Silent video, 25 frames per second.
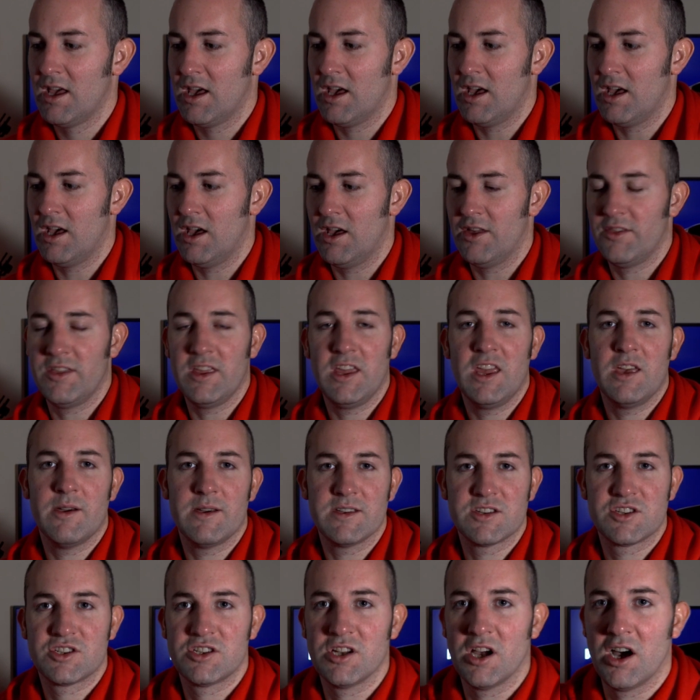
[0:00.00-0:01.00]
the
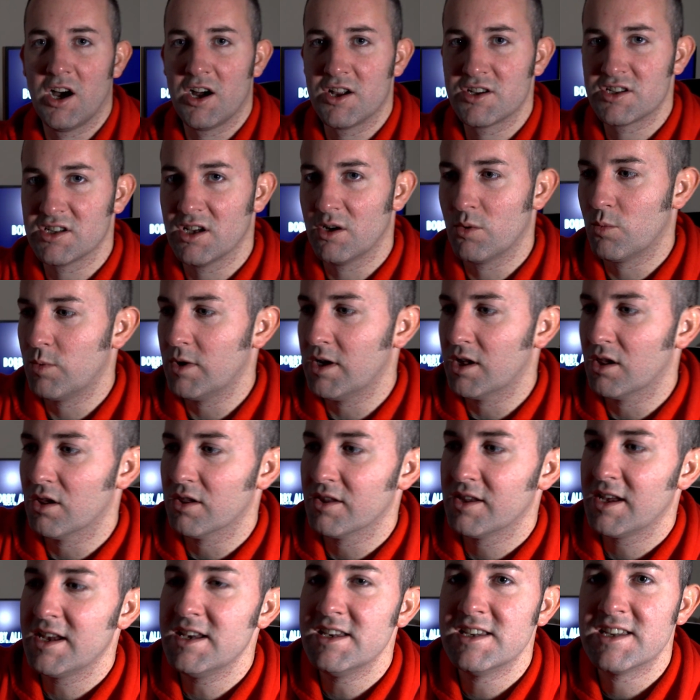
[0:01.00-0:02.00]
EOS charger
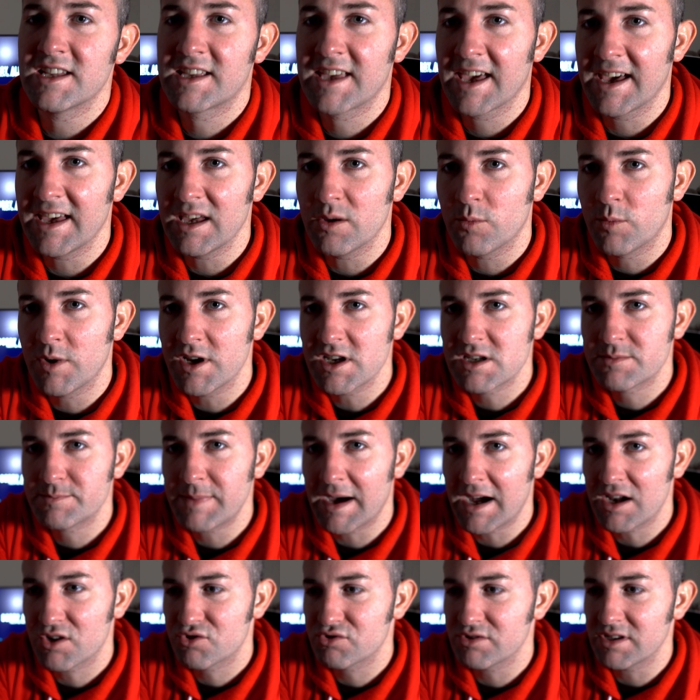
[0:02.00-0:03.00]
will indicate which
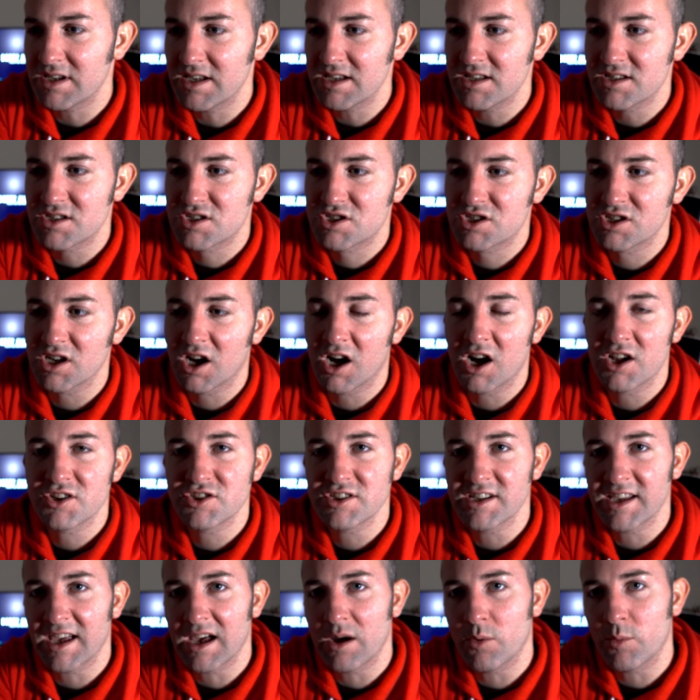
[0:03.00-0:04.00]
battery is
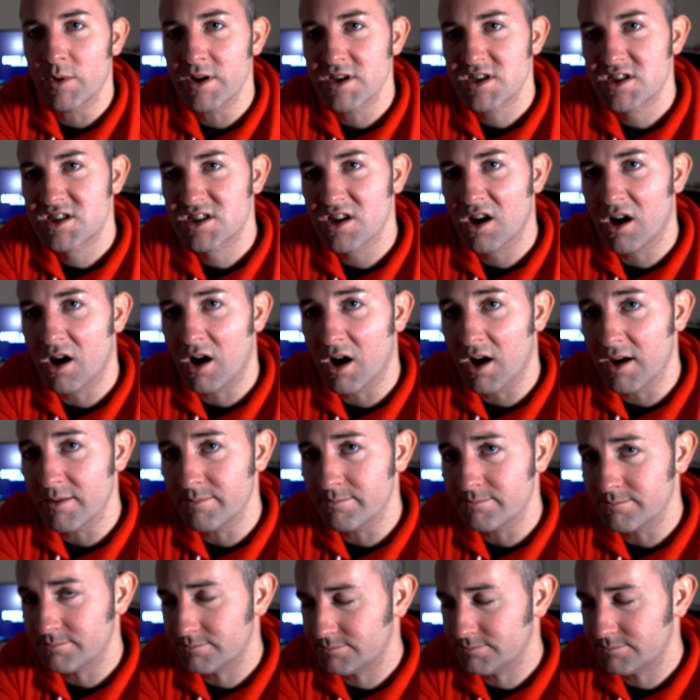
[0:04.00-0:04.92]
charging at which time.